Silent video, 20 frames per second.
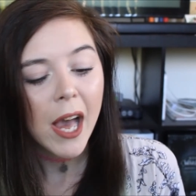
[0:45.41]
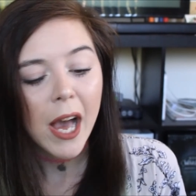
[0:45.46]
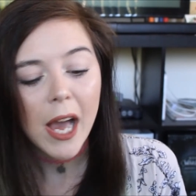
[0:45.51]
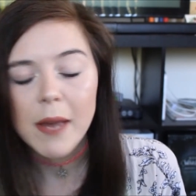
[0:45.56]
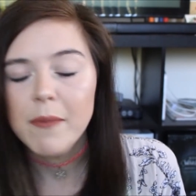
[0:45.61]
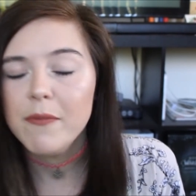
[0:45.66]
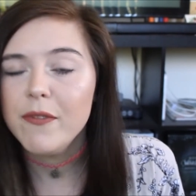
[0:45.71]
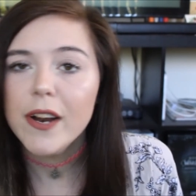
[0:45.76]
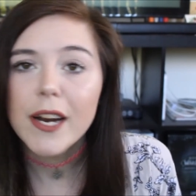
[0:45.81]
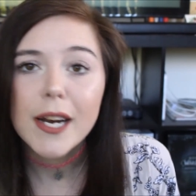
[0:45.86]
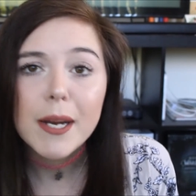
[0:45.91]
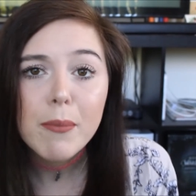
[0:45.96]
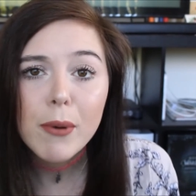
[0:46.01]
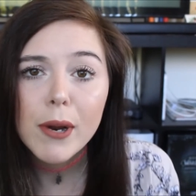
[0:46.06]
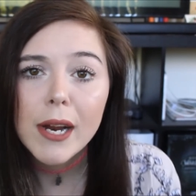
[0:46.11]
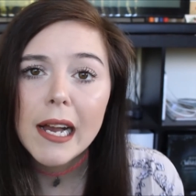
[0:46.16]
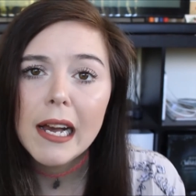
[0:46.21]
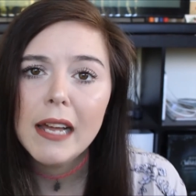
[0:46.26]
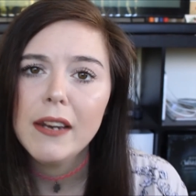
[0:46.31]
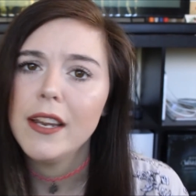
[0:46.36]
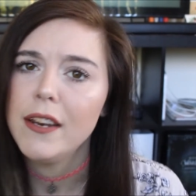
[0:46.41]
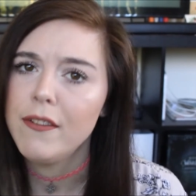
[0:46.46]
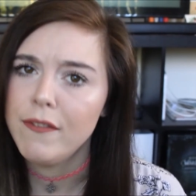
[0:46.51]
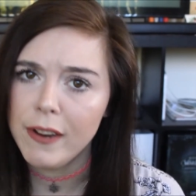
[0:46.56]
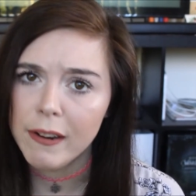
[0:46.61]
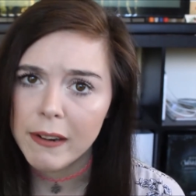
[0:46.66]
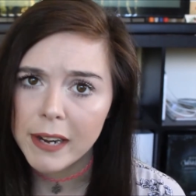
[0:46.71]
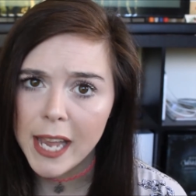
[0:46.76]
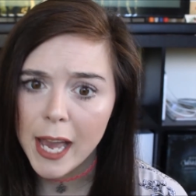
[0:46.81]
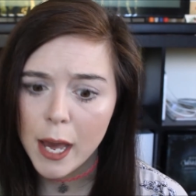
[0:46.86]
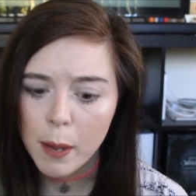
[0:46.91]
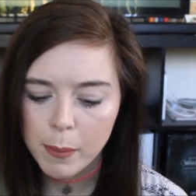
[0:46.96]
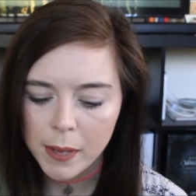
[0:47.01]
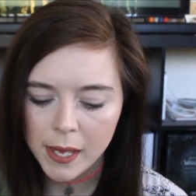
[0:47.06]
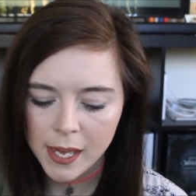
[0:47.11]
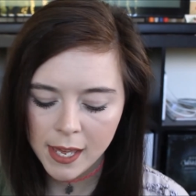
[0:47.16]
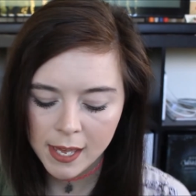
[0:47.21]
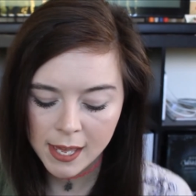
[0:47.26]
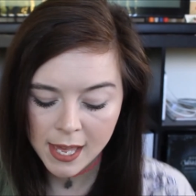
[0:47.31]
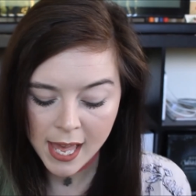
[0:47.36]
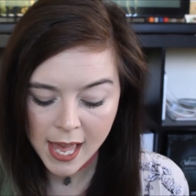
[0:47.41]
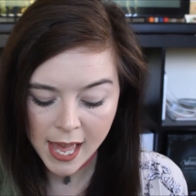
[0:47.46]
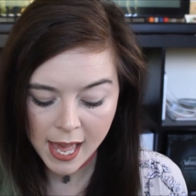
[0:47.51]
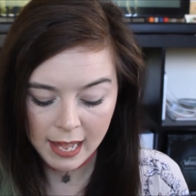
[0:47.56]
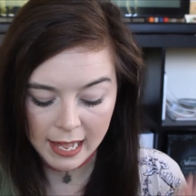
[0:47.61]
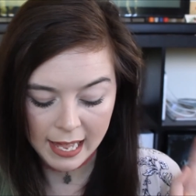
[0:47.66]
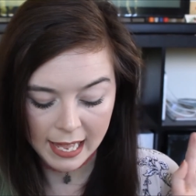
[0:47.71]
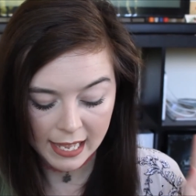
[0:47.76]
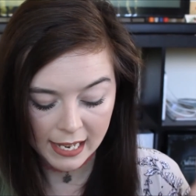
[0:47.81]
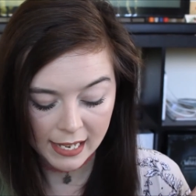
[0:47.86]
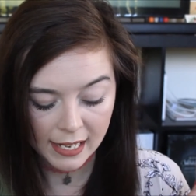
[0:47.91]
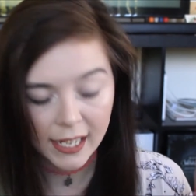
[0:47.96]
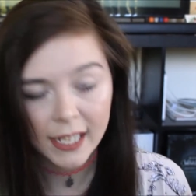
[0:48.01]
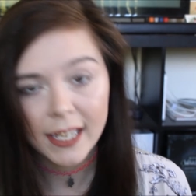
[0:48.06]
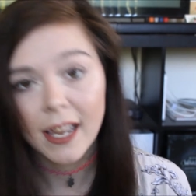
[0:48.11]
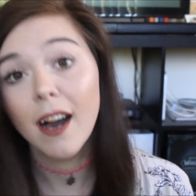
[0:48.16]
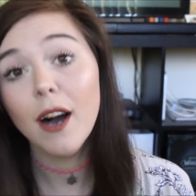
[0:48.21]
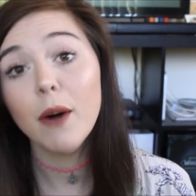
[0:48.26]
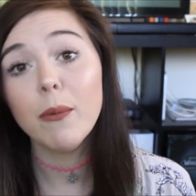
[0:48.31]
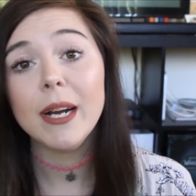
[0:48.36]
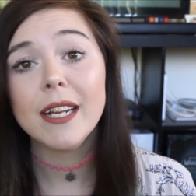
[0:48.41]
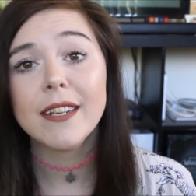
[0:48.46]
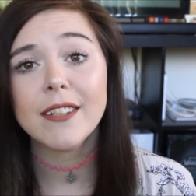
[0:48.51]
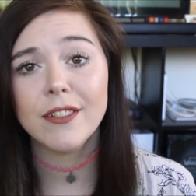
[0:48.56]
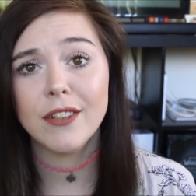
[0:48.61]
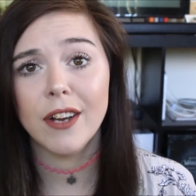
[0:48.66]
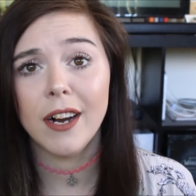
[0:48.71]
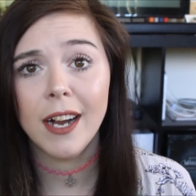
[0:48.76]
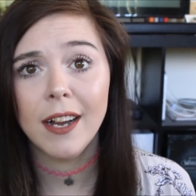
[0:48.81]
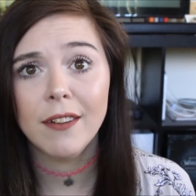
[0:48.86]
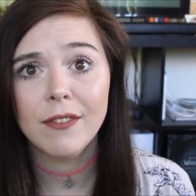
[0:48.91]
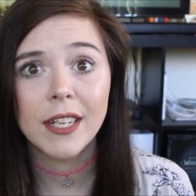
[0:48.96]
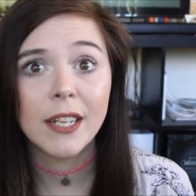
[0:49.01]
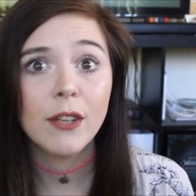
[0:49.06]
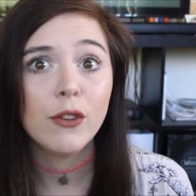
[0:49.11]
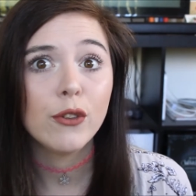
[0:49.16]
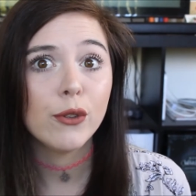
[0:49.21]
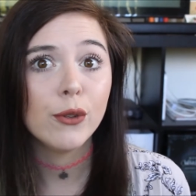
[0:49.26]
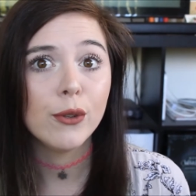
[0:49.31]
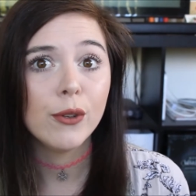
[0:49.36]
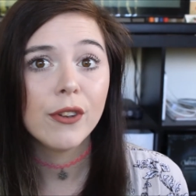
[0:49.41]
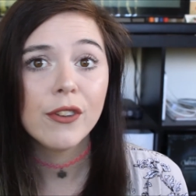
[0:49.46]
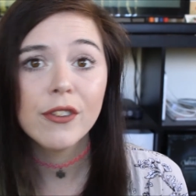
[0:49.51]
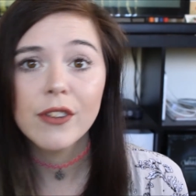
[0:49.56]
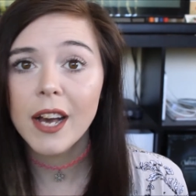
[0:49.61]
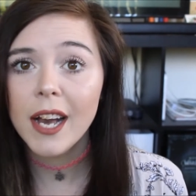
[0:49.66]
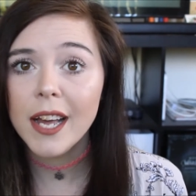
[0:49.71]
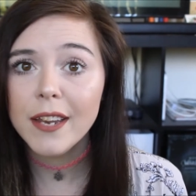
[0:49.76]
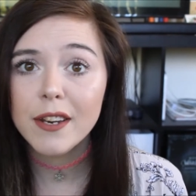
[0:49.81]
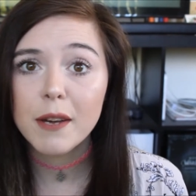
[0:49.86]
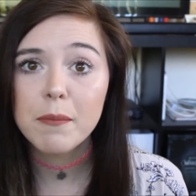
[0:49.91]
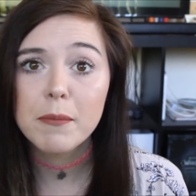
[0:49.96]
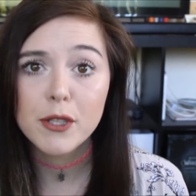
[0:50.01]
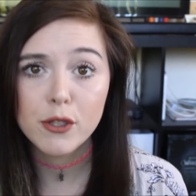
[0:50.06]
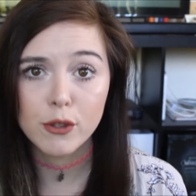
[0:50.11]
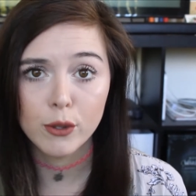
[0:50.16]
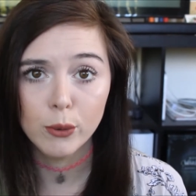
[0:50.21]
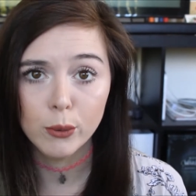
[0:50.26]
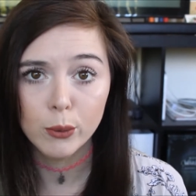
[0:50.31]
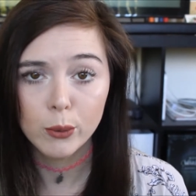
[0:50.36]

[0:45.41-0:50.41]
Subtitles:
I'm very proud and very happy, and I can't wait to dive into side number 2.